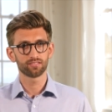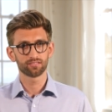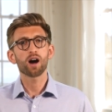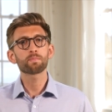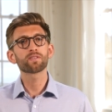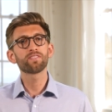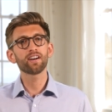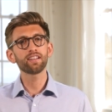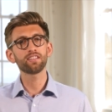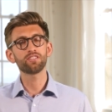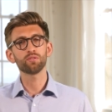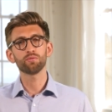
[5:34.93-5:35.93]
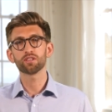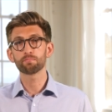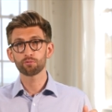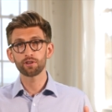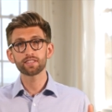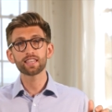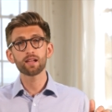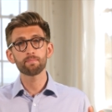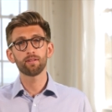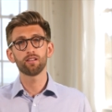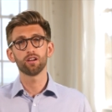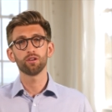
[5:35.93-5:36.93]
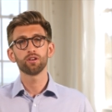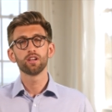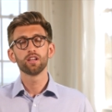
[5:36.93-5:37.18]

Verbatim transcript: I provided you with a printout below